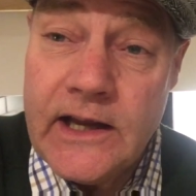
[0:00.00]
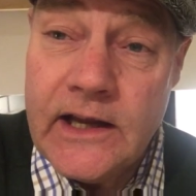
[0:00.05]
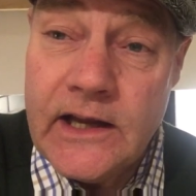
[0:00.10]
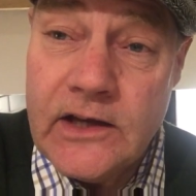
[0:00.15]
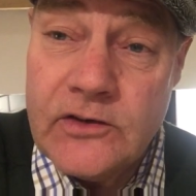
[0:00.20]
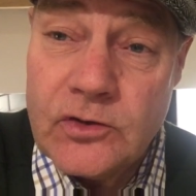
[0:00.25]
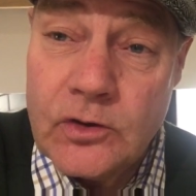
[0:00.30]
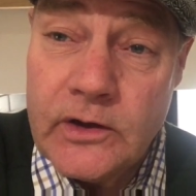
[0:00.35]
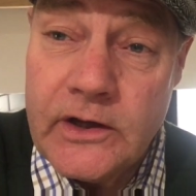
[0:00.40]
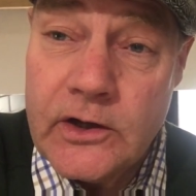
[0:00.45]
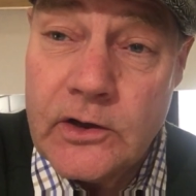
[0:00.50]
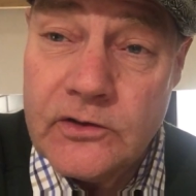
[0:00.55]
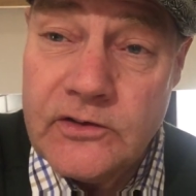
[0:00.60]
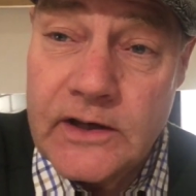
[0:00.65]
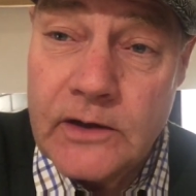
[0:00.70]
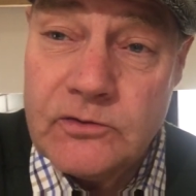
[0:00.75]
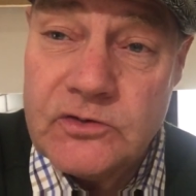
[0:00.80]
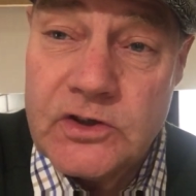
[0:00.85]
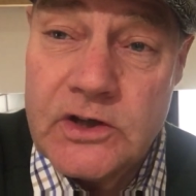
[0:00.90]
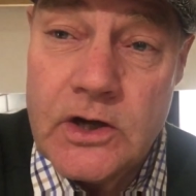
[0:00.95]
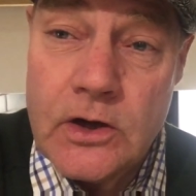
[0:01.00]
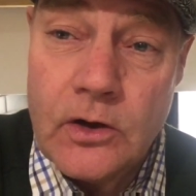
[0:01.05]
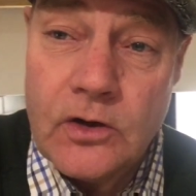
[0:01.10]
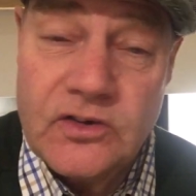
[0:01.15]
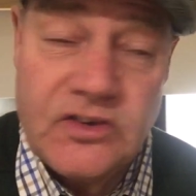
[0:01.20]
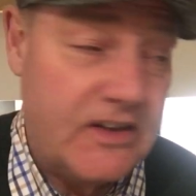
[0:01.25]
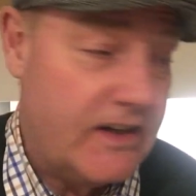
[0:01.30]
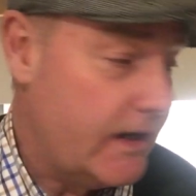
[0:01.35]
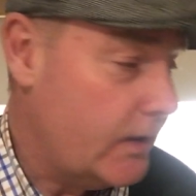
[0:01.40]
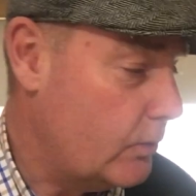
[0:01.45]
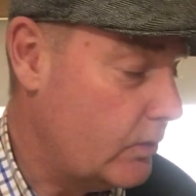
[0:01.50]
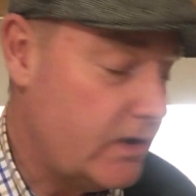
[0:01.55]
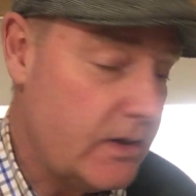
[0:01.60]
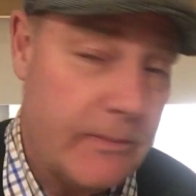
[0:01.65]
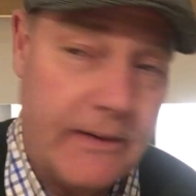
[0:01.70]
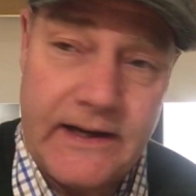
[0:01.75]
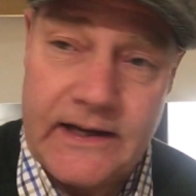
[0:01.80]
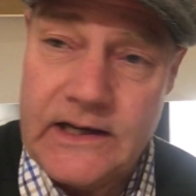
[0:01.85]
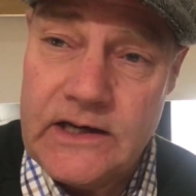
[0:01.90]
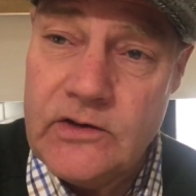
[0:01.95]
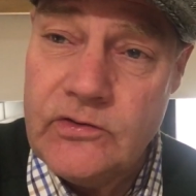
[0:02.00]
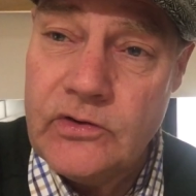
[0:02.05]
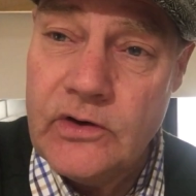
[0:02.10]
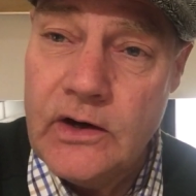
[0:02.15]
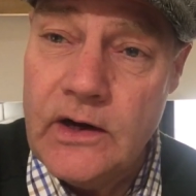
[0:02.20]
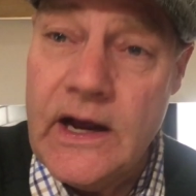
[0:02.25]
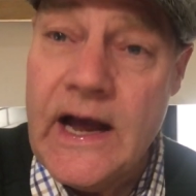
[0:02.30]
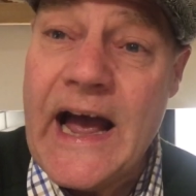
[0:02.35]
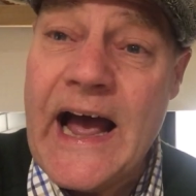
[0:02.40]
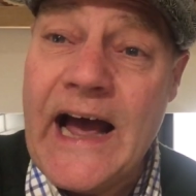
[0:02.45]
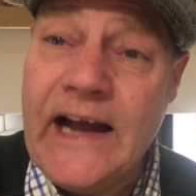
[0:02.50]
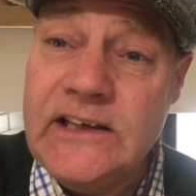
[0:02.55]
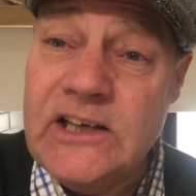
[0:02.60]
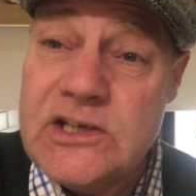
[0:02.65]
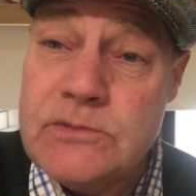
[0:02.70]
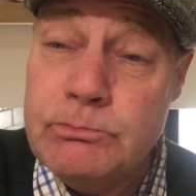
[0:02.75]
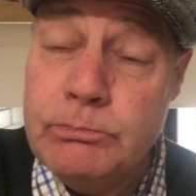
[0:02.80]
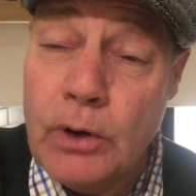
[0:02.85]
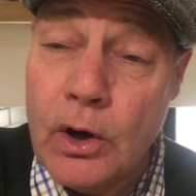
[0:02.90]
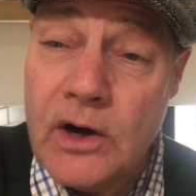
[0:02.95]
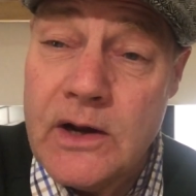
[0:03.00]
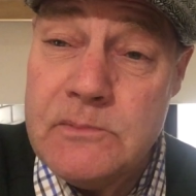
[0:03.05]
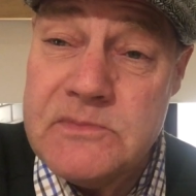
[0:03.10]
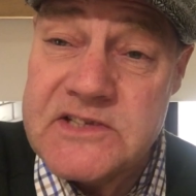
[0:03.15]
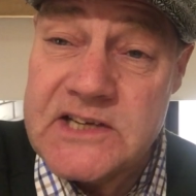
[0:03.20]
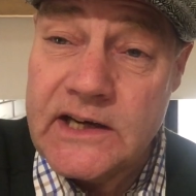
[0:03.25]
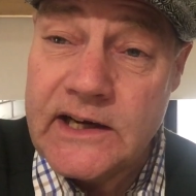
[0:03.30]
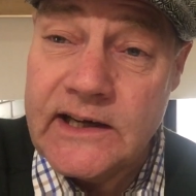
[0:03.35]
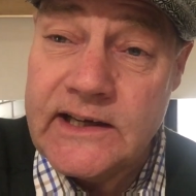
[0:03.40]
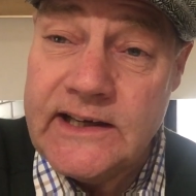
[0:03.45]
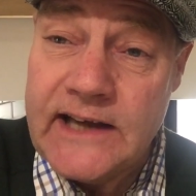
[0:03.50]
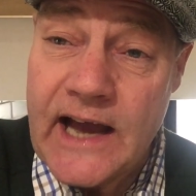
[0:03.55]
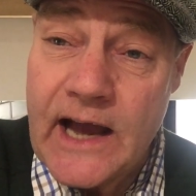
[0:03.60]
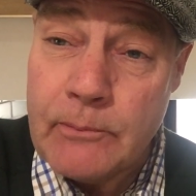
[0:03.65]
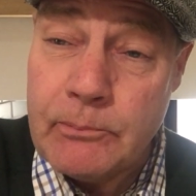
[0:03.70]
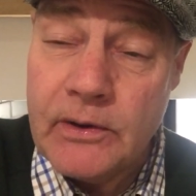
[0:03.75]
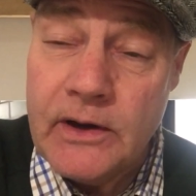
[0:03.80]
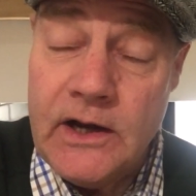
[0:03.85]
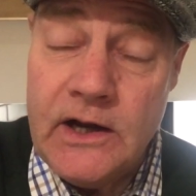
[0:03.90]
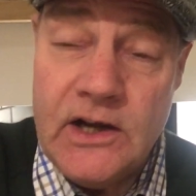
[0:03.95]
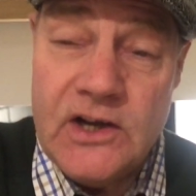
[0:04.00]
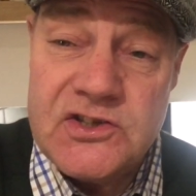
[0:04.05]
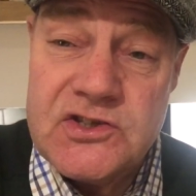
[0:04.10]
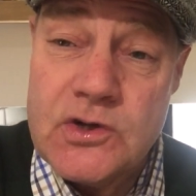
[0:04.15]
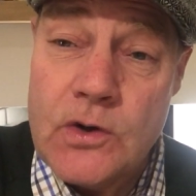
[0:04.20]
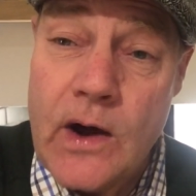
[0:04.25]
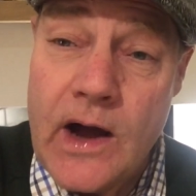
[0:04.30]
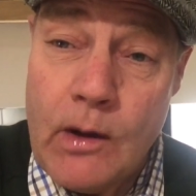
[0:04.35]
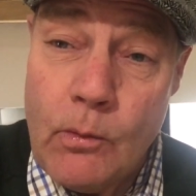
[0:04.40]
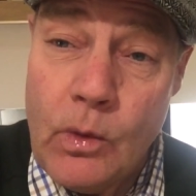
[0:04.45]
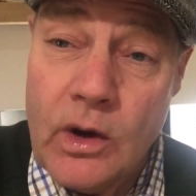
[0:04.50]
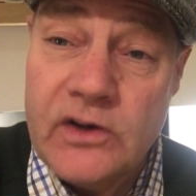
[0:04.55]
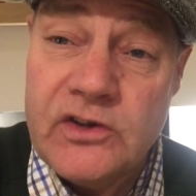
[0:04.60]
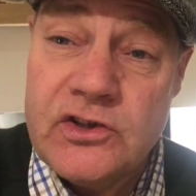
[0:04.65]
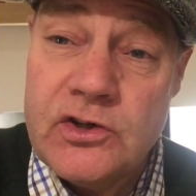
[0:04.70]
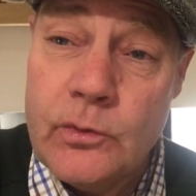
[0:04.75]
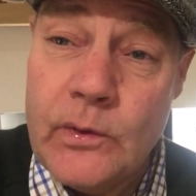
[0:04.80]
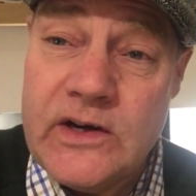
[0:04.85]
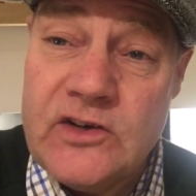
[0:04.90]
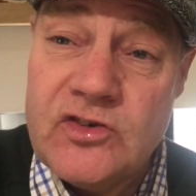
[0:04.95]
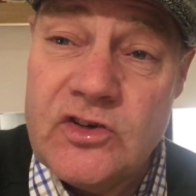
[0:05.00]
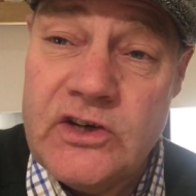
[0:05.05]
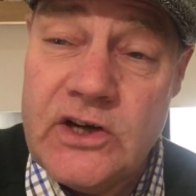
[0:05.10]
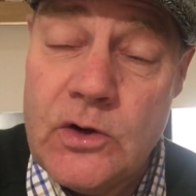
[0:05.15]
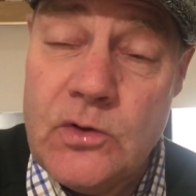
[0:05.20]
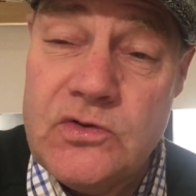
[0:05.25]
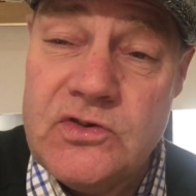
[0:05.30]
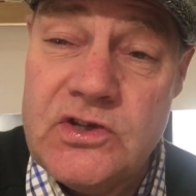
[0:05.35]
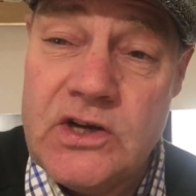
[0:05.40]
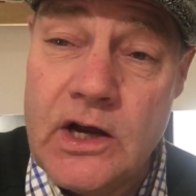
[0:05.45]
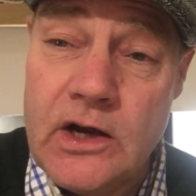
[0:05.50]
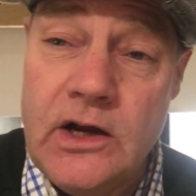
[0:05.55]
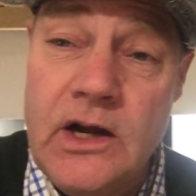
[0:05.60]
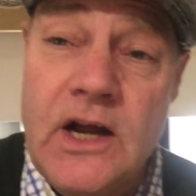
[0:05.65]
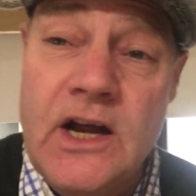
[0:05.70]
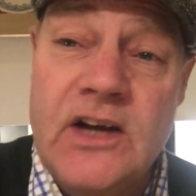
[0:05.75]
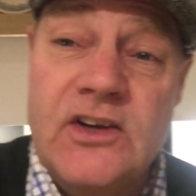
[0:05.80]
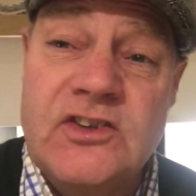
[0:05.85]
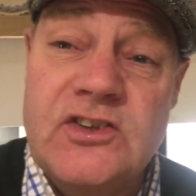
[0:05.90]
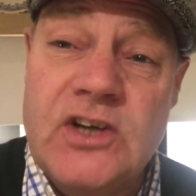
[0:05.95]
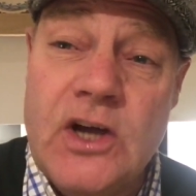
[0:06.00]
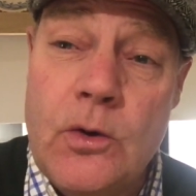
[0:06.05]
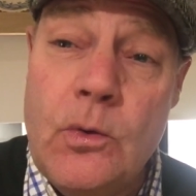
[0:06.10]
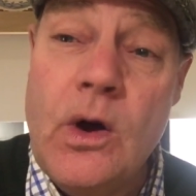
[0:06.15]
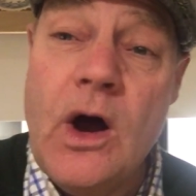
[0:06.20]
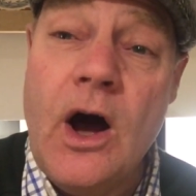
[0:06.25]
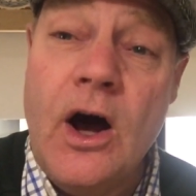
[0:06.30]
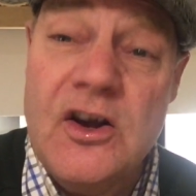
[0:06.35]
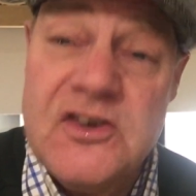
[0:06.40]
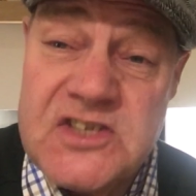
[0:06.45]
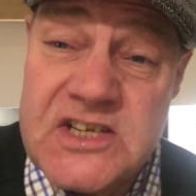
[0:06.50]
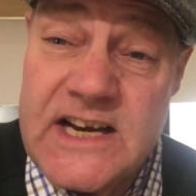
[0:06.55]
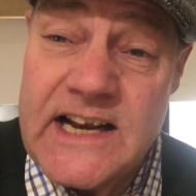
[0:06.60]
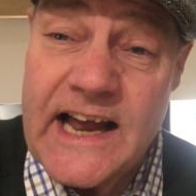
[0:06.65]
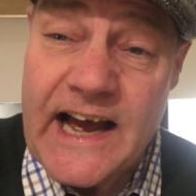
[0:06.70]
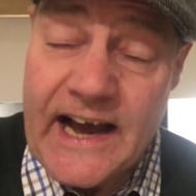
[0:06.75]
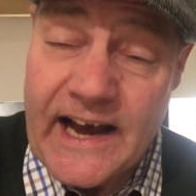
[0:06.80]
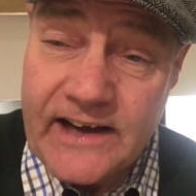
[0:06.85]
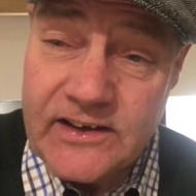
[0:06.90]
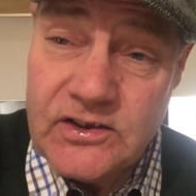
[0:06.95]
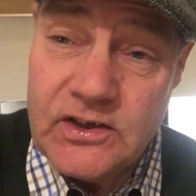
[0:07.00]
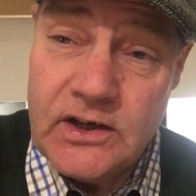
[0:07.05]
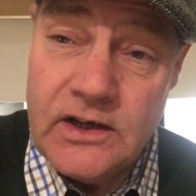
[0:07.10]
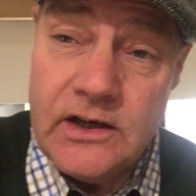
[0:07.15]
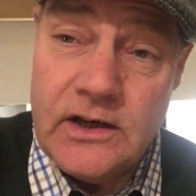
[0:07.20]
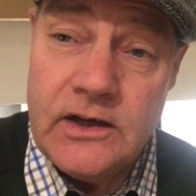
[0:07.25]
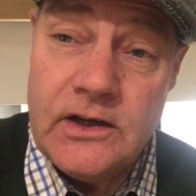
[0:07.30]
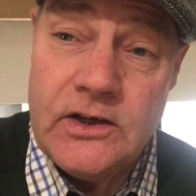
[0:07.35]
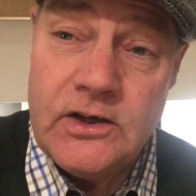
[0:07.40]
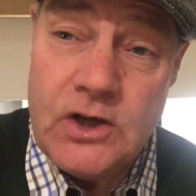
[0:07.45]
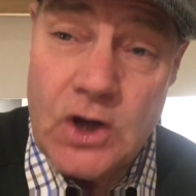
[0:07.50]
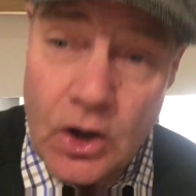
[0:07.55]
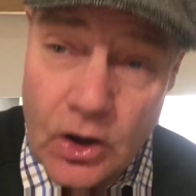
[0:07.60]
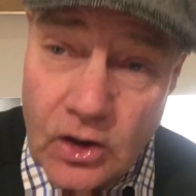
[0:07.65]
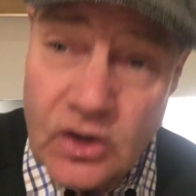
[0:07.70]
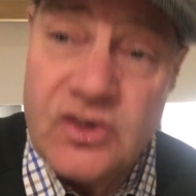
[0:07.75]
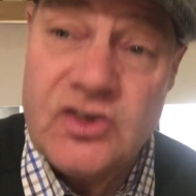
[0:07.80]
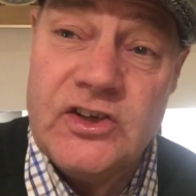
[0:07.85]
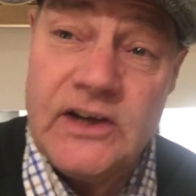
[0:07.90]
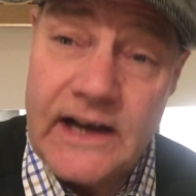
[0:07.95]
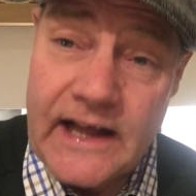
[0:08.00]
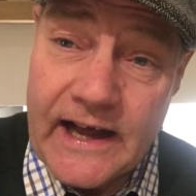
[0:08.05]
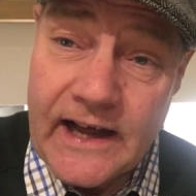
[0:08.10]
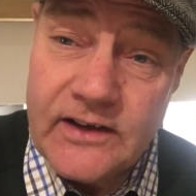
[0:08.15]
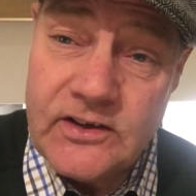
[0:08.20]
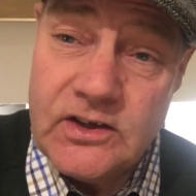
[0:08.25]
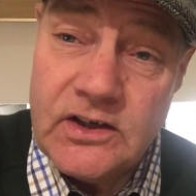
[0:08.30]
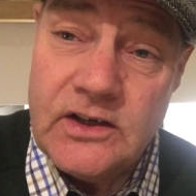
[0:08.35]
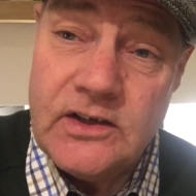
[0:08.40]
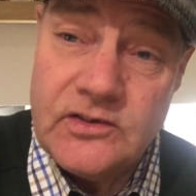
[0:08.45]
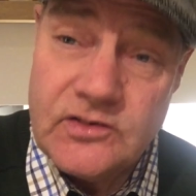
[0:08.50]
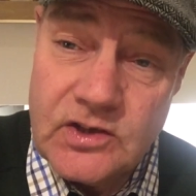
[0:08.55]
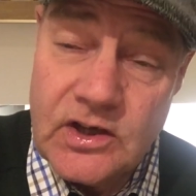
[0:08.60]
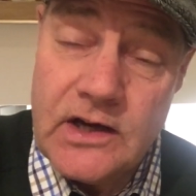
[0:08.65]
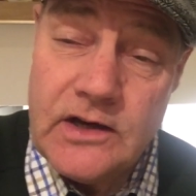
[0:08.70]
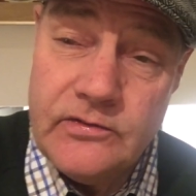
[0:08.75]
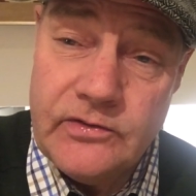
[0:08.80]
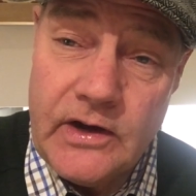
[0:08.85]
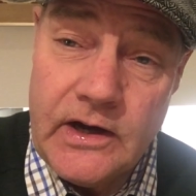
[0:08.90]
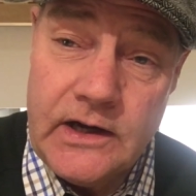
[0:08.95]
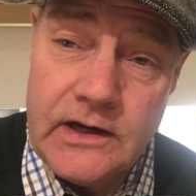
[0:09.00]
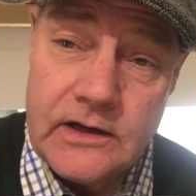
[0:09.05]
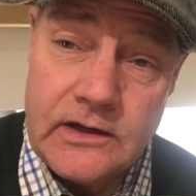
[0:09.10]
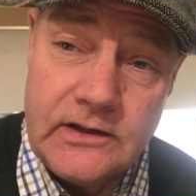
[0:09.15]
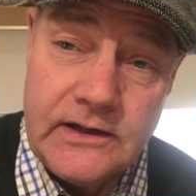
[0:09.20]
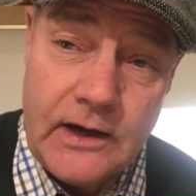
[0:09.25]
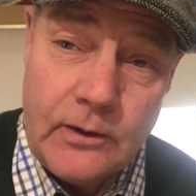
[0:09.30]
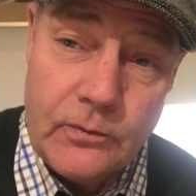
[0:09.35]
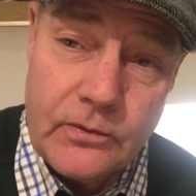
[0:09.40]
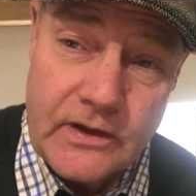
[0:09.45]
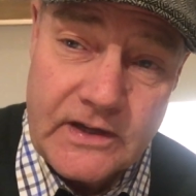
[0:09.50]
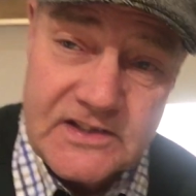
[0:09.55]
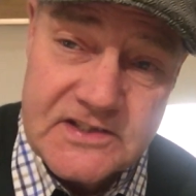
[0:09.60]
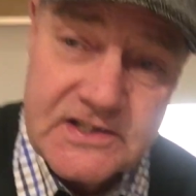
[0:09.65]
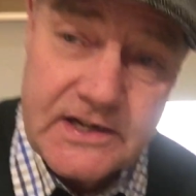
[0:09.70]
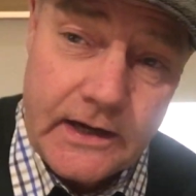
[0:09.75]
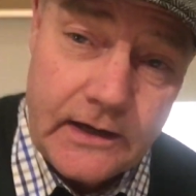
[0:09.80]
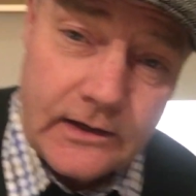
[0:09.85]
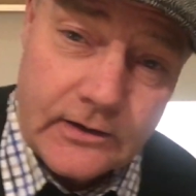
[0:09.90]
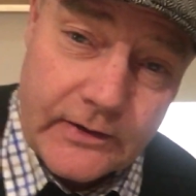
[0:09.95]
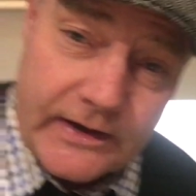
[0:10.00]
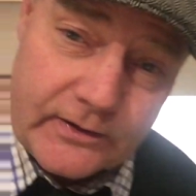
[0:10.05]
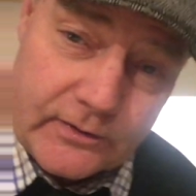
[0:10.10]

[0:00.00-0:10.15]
he's only gone down to York today, would you believe? And he's bought himself a cap. So I want to introduce you to Aussie Lad, Yorkshire Lad TV. Now then, say hello,